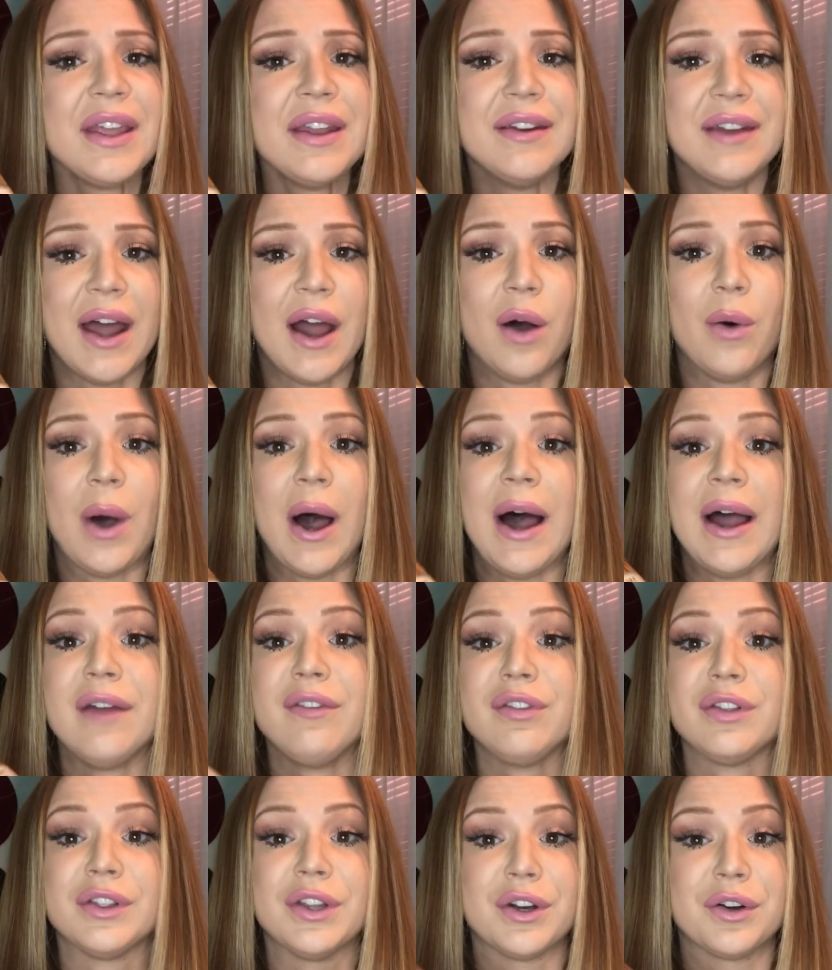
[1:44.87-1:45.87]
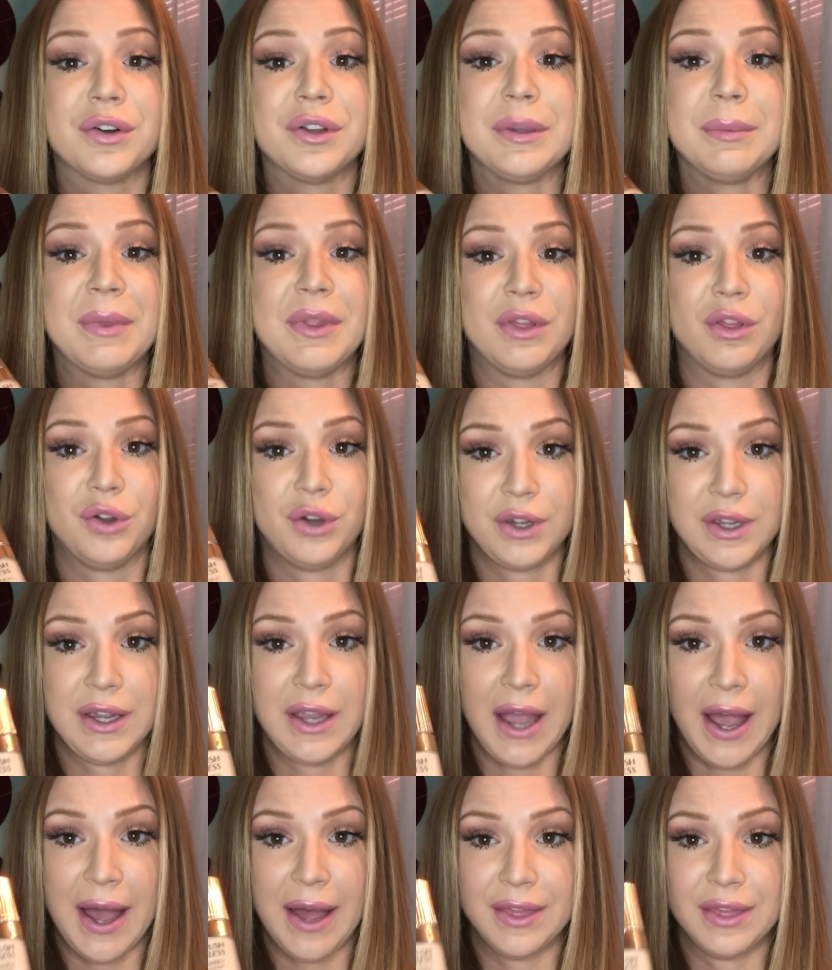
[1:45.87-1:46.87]
Now, I've literally been
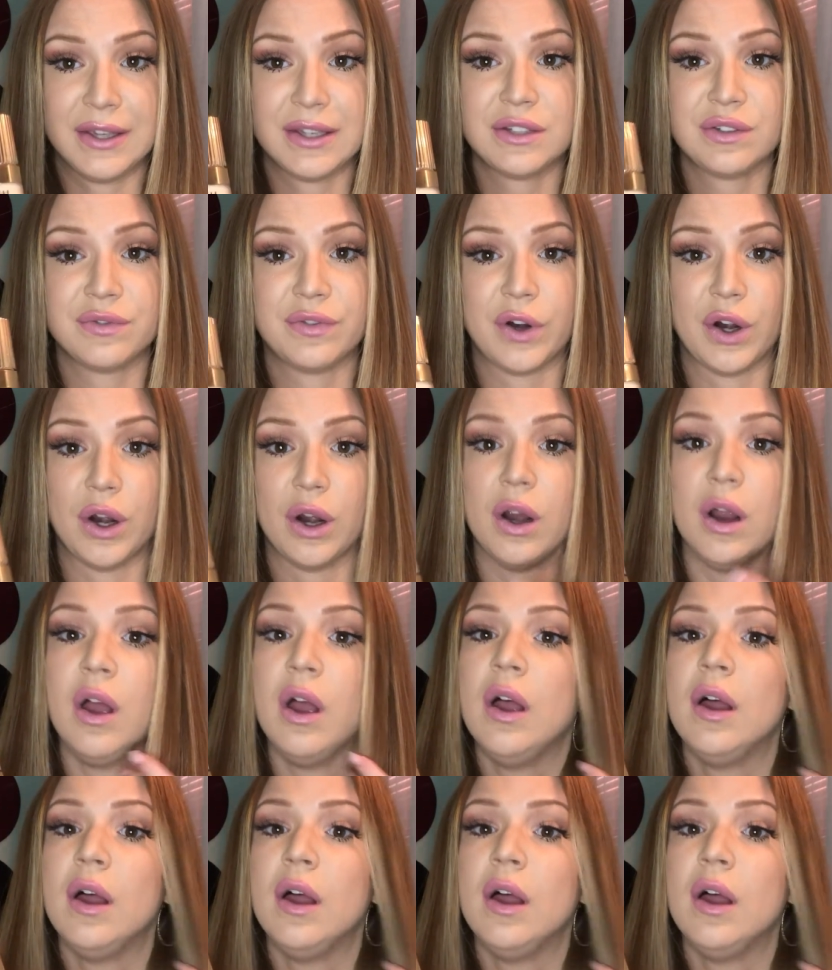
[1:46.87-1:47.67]
looking at this for,